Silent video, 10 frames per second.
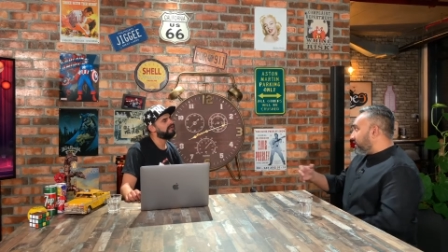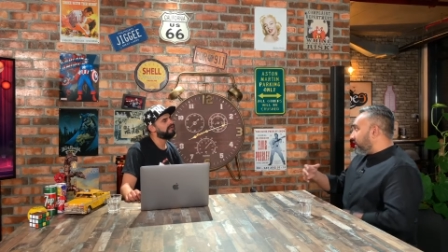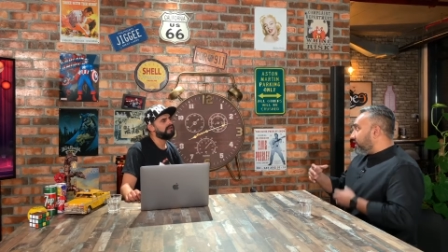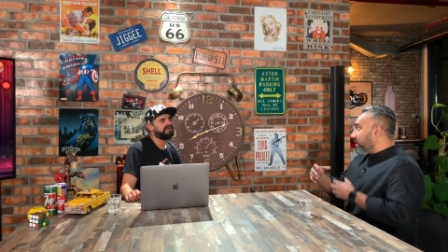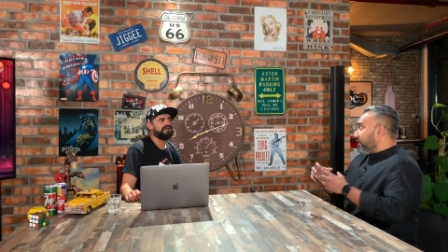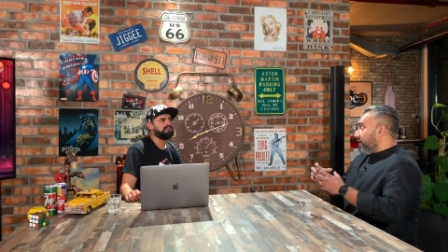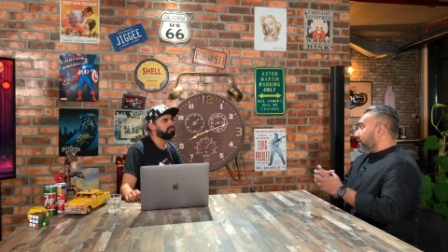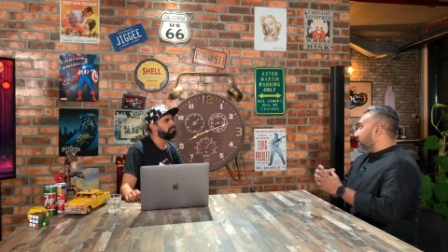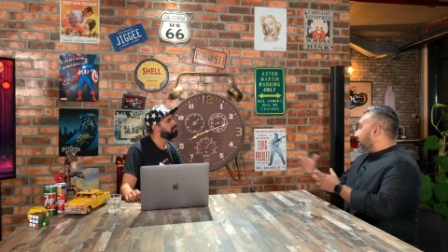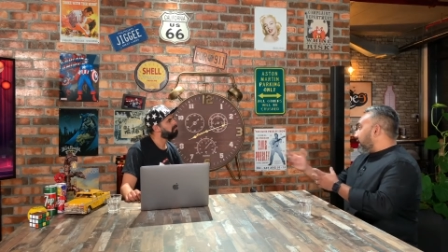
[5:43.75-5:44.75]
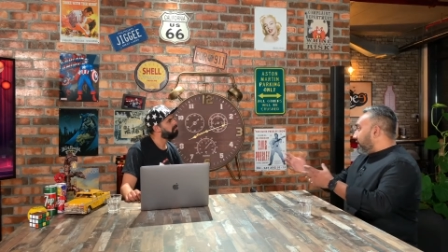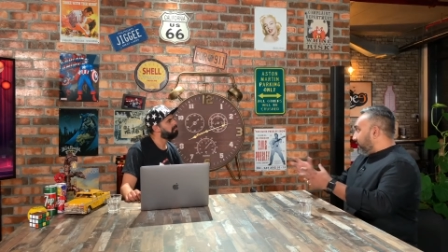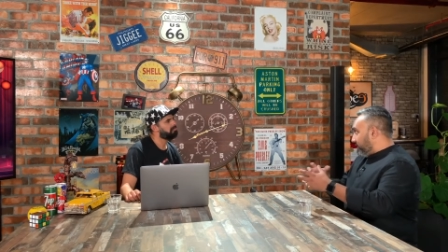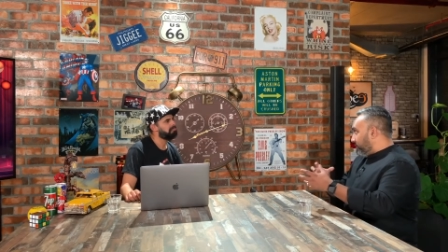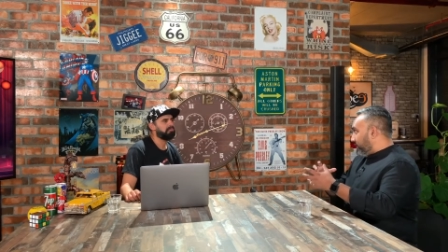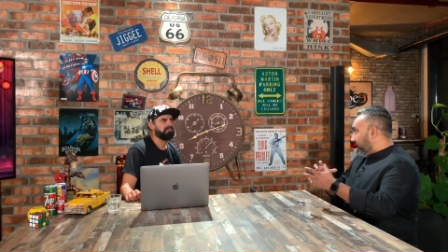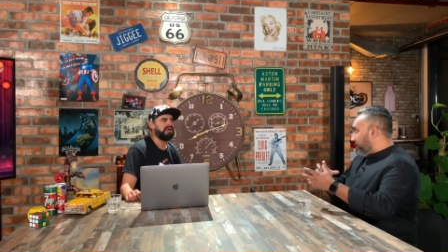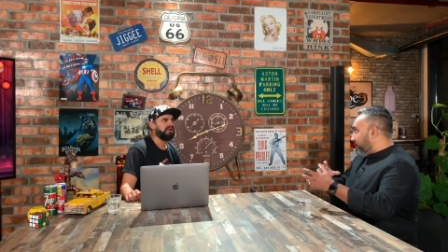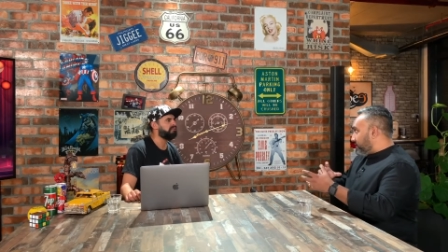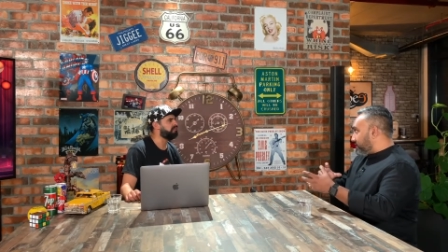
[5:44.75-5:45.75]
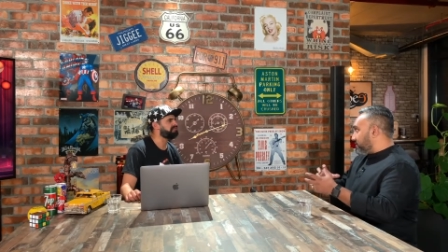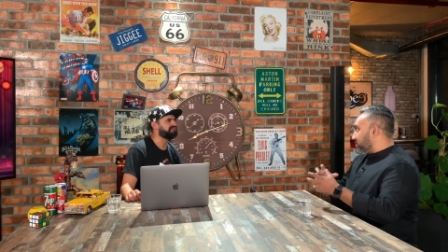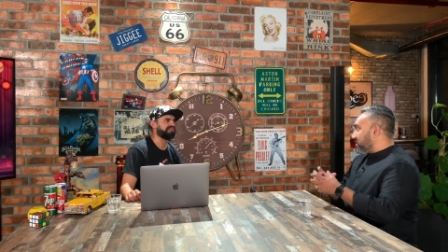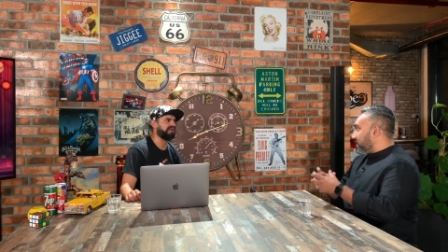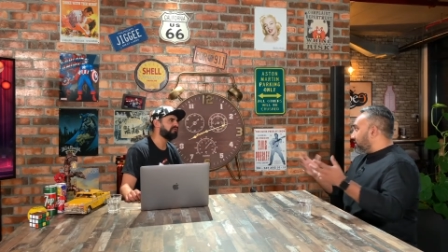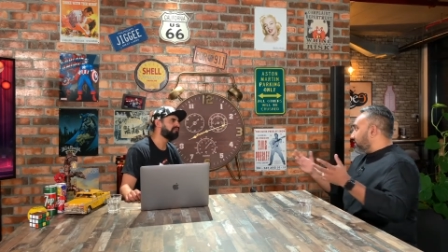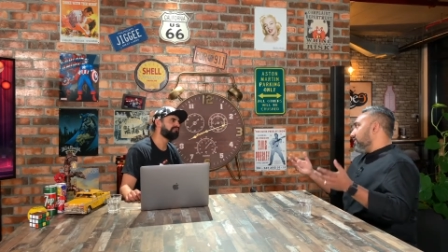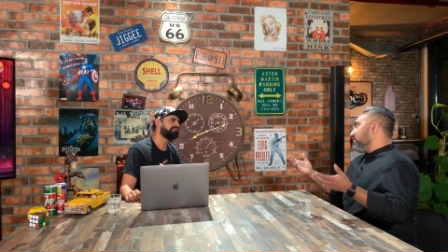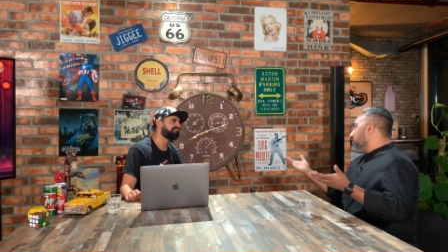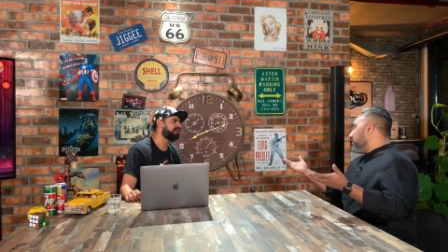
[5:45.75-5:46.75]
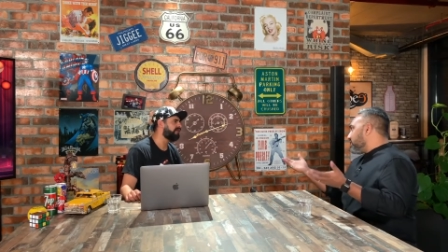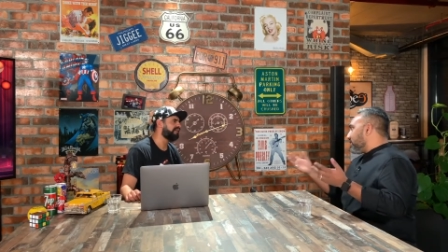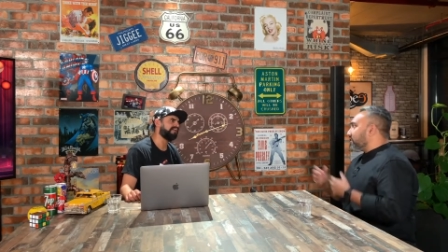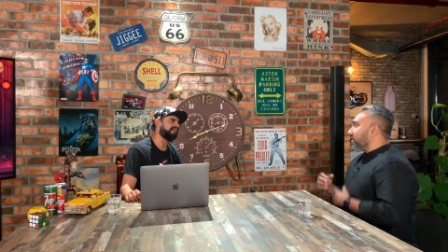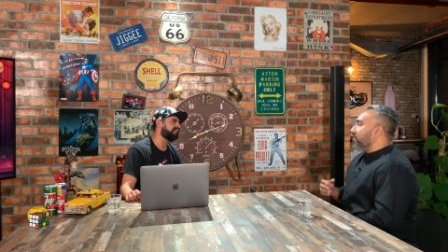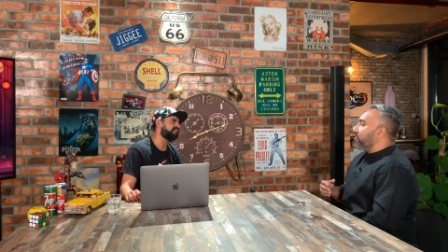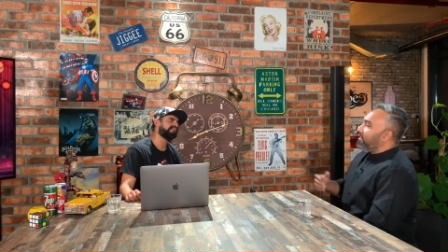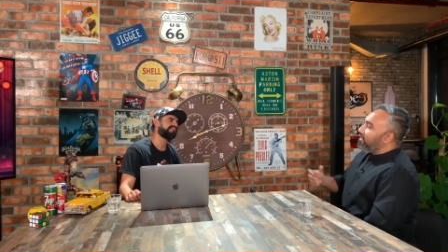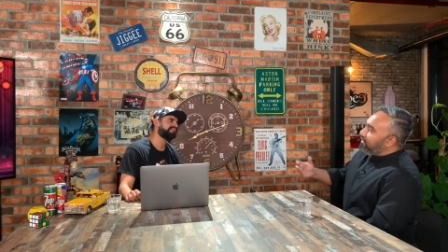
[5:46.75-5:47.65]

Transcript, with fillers: And they and, and Kylie, and they became this we'll thing. you know, not my thing. No. Okay.